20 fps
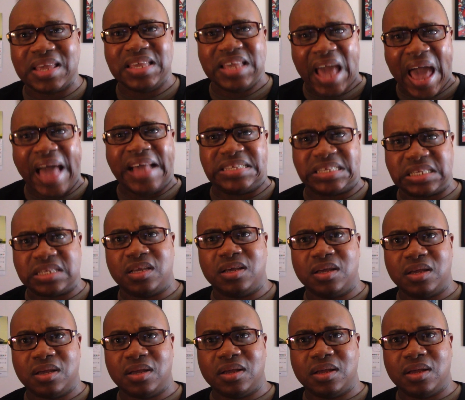yes,
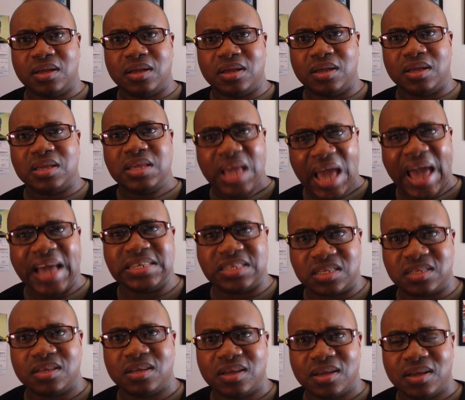
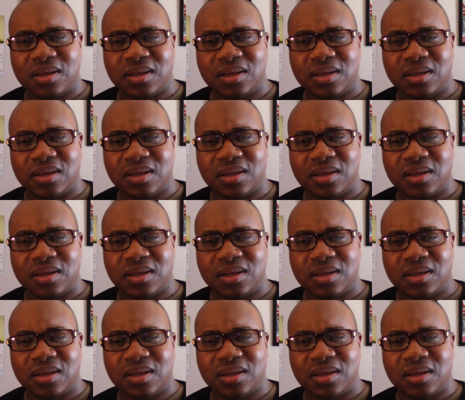yes.